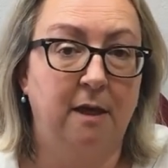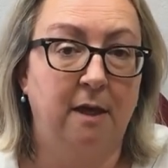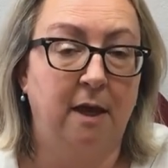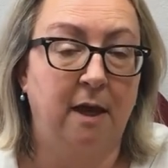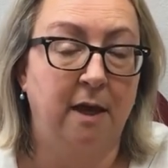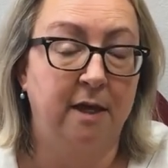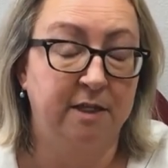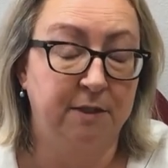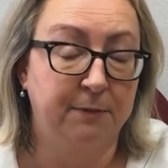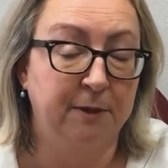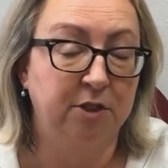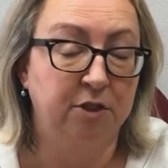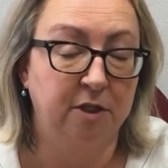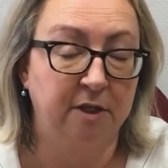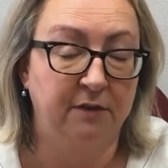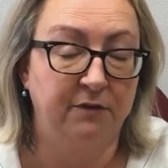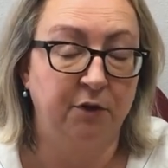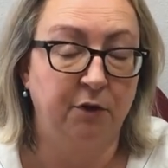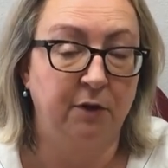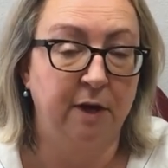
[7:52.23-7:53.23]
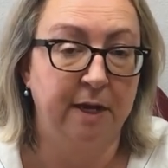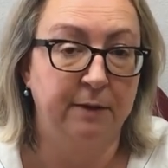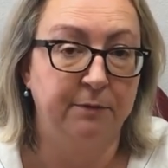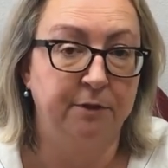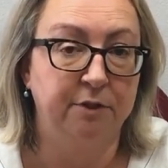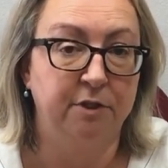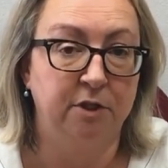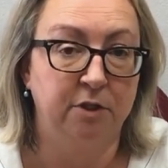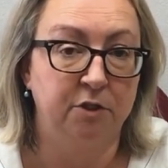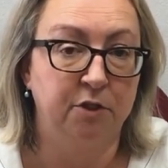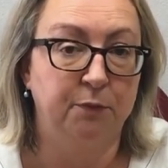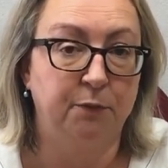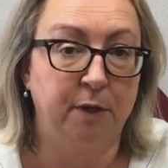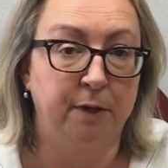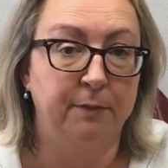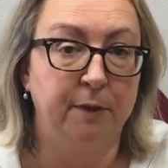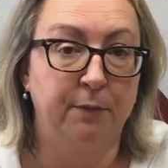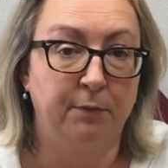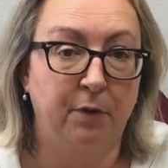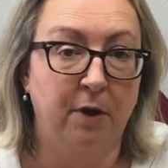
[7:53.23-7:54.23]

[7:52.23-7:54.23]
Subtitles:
especially if you're able to use premium